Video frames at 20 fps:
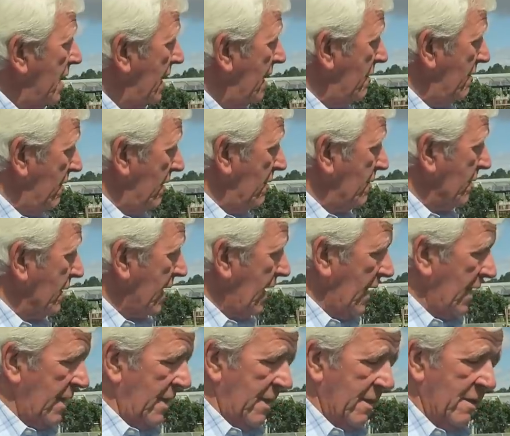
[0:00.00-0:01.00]
they're
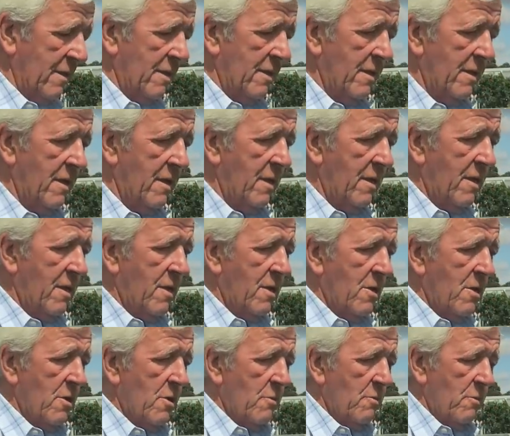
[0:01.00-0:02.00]
okay.
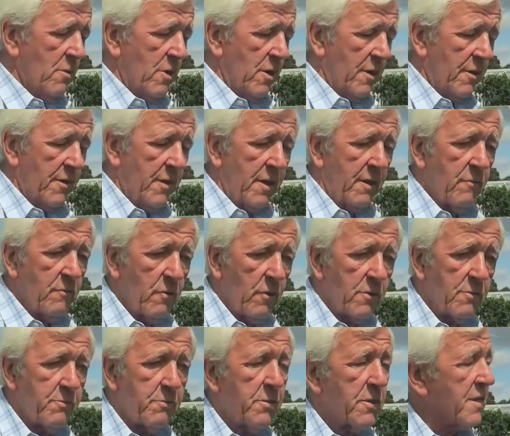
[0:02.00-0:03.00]
But I think
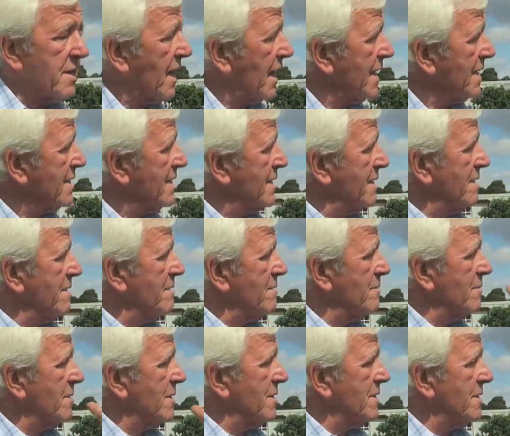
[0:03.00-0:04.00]
what's protecting
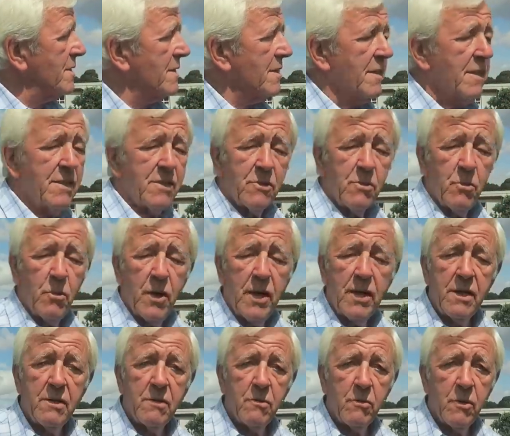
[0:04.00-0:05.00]
them is this
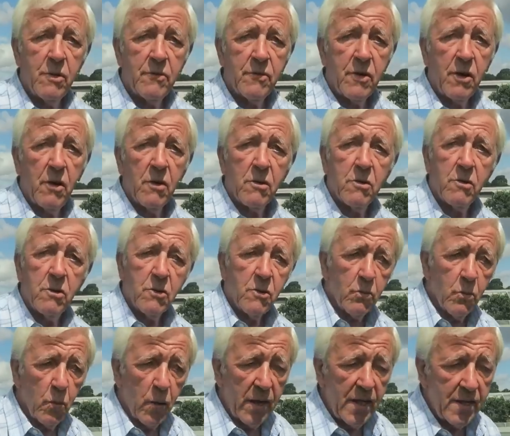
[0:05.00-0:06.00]
wind. We've got a
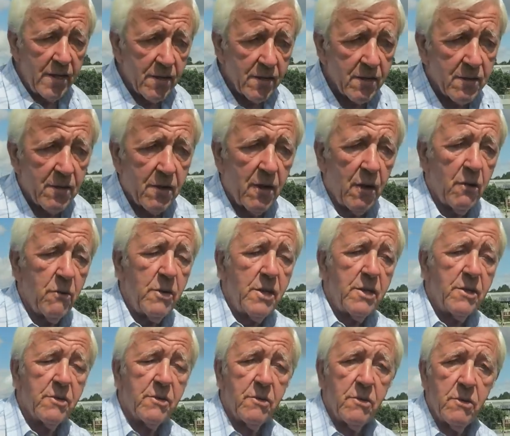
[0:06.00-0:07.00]
good wind
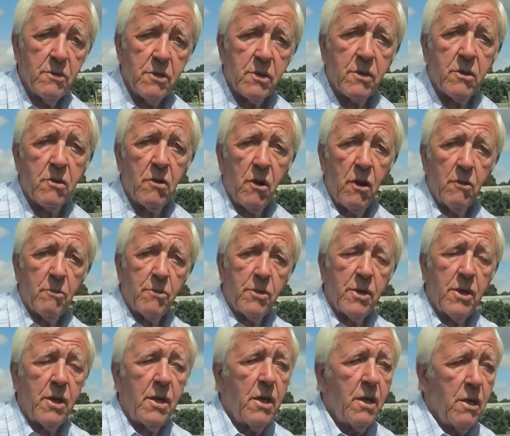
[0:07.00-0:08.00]
going through the crop,
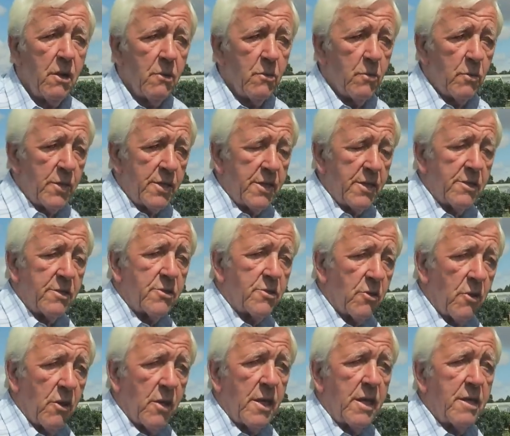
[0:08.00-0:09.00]
which is
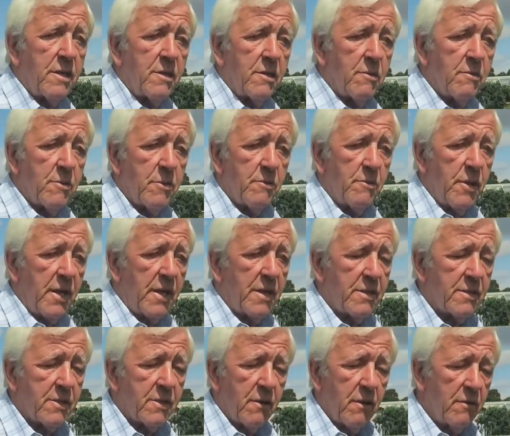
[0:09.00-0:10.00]
drying them a
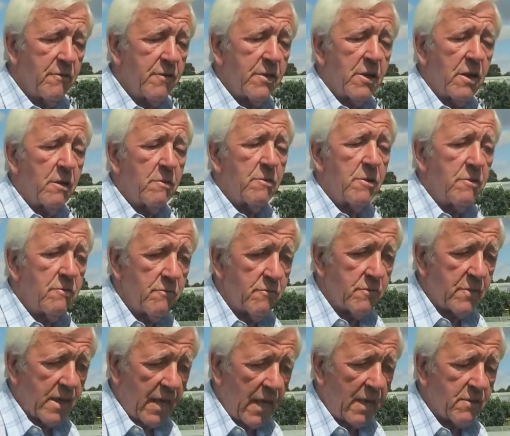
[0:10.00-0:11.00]
bit, so every time it
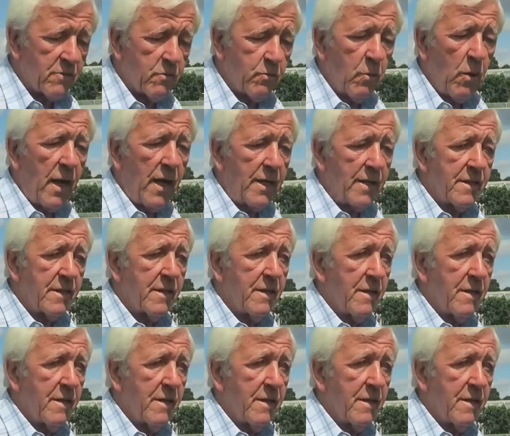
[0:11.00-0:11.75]
gets wet